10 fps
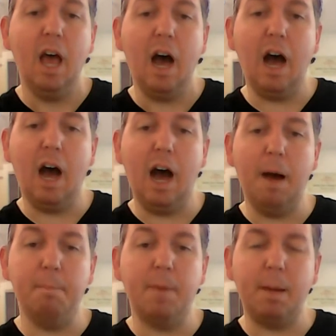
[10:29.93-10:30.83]

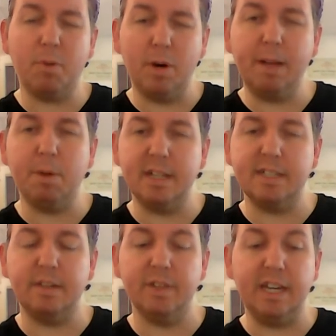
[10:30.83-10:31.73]
I'm pretty
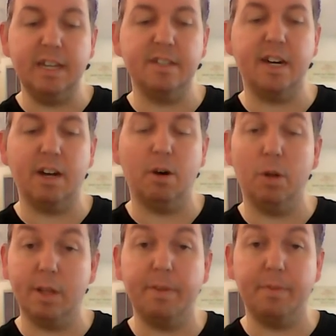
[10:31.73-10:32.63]
relatively easy to get a
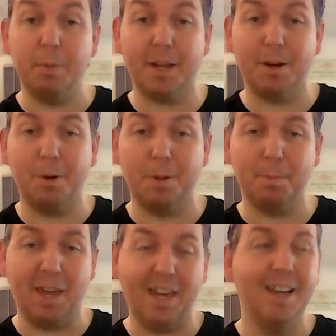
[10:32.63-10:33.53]
hold of if you want to get a hold
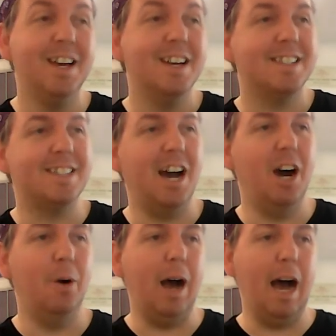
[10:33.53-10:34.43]
of me.
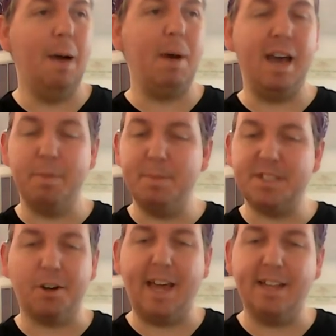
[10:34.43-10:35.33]
So I have a
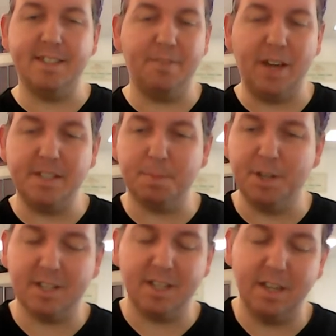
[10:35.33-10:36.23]
Mr. Casey
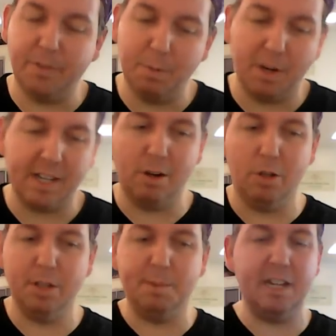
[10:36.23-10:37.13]
Facebook. If you want to get a
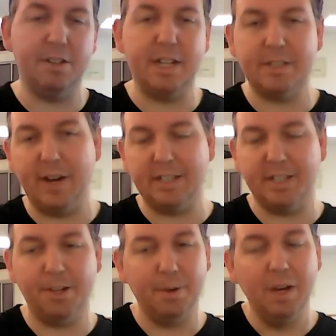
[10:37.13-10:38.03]
hold of me there, that's fine
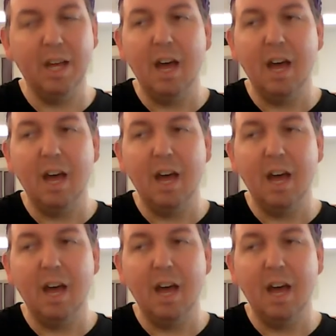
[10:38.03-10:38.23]
too.